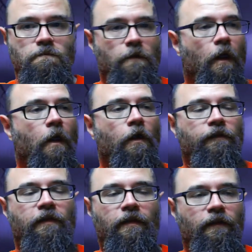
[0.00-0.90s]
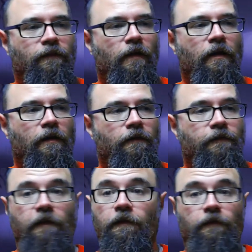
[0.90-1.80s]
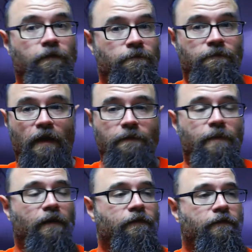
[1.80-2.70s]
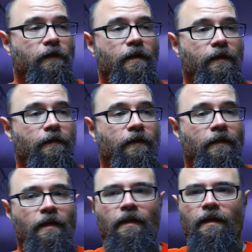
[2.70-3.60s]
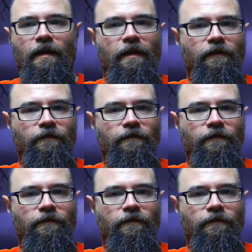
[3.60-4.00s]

the hauntings of his dead best friend, his